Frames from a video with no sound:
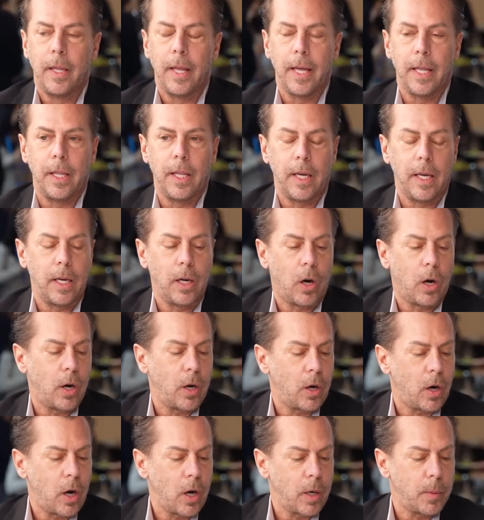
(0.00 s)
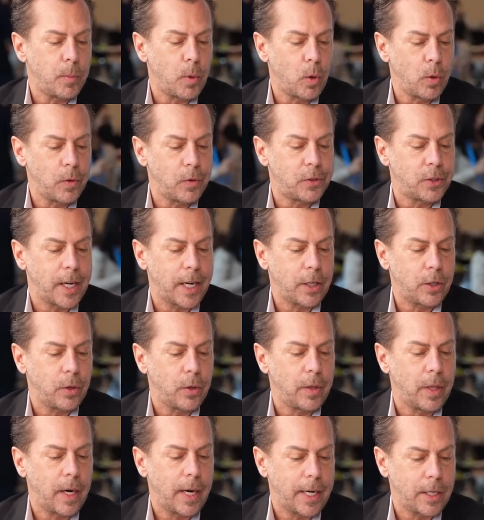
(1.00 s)
Then the automotive
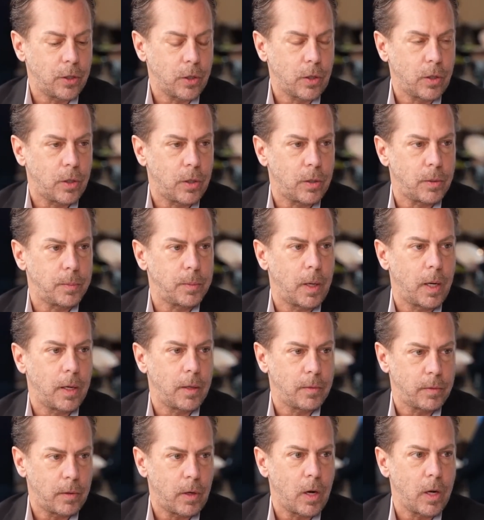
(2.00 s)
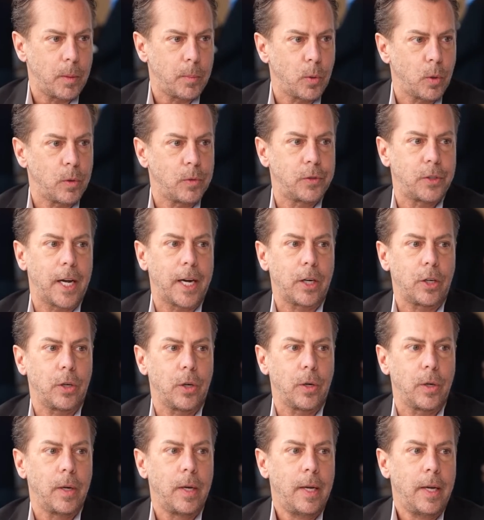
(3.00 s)
sector, the electrical automotive
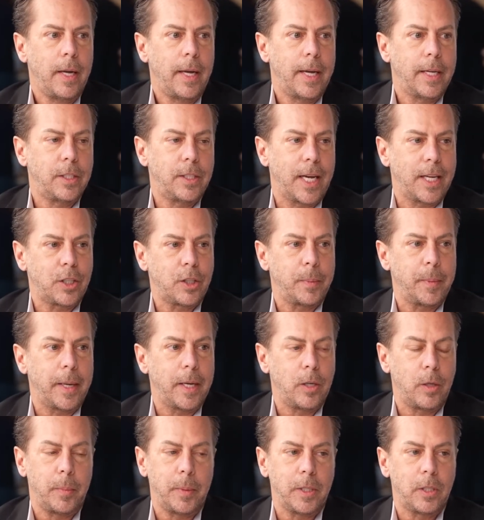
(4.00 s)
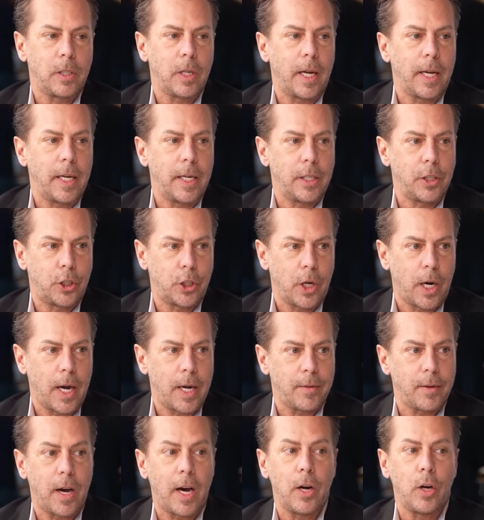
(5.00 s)
sector, is estimated to be slightly
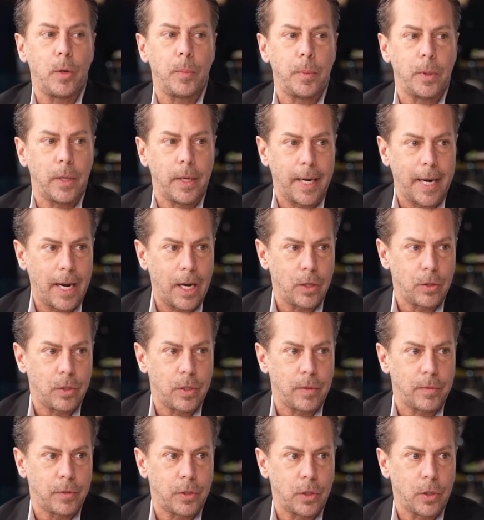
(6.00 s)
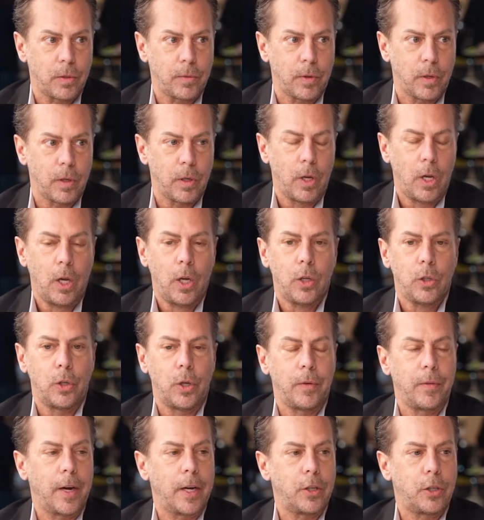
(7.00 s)
shy of 100 million ounces of silver.
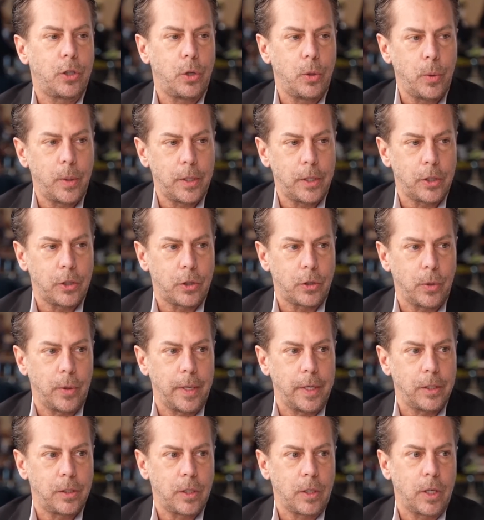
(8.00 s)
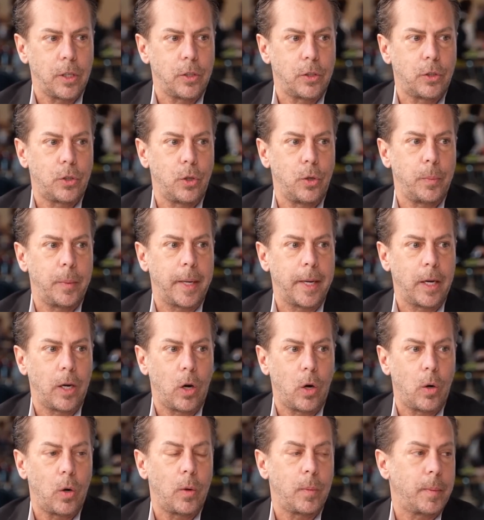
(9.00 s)
So you've got two industries
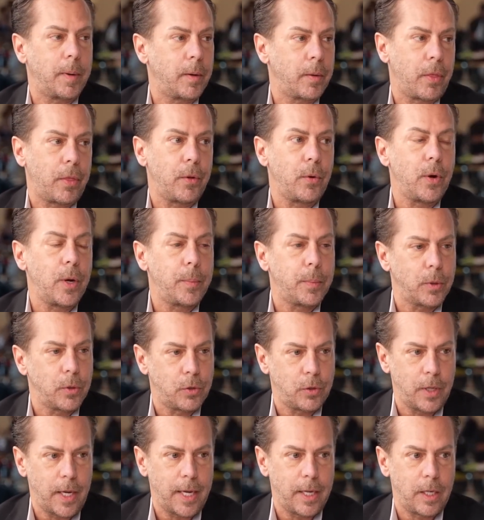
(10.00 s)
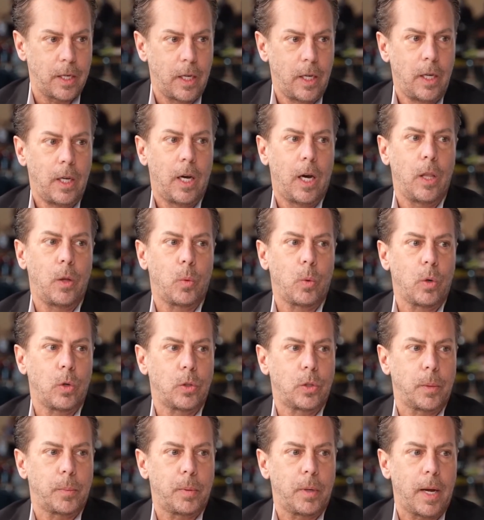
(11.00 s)
consuming about 30% of the
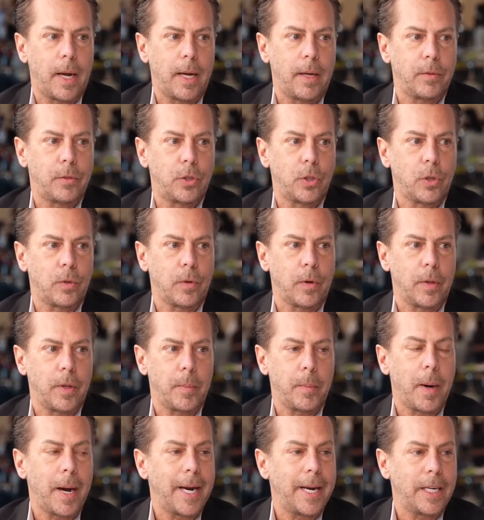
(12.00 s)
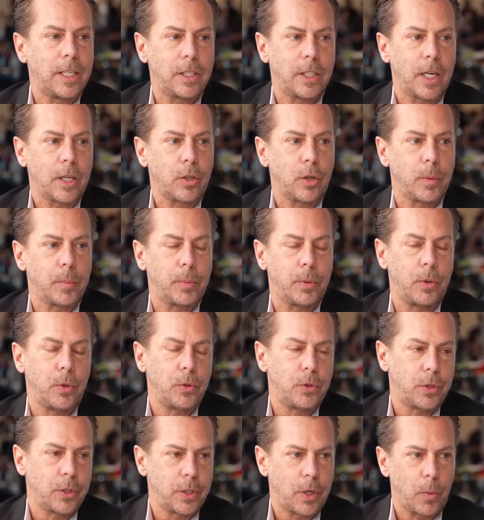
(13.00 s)
world's supply of silver. The mining sector
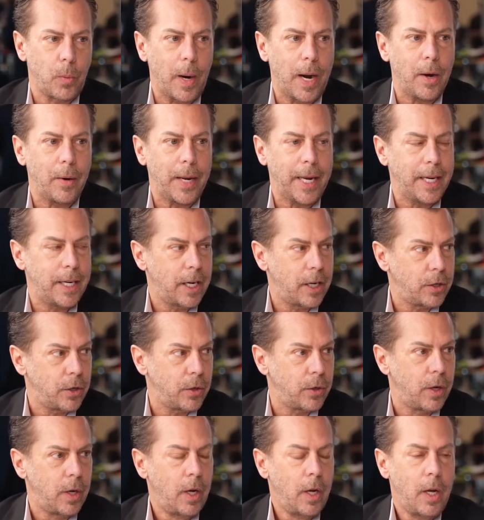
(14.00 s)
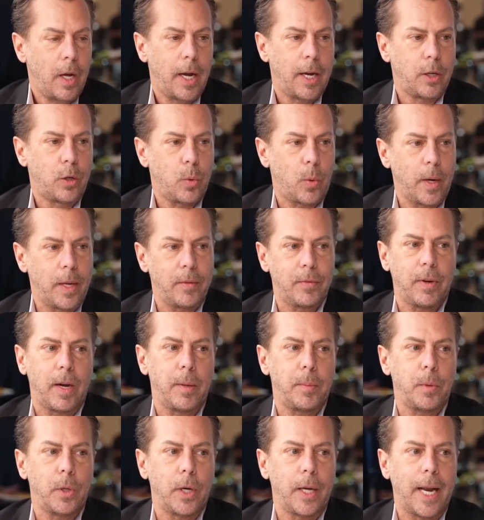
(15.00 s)
produces around
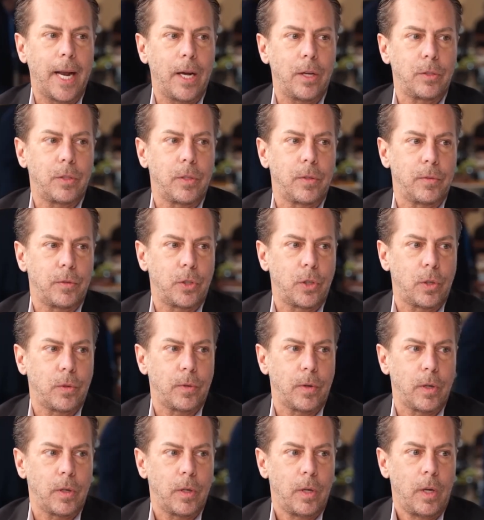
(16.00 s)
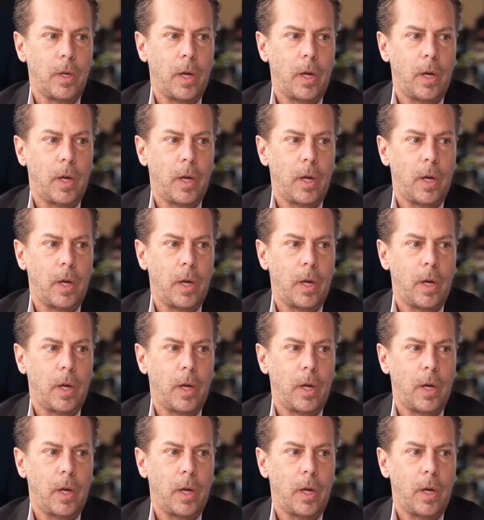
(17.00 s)
825 million ounces of silver.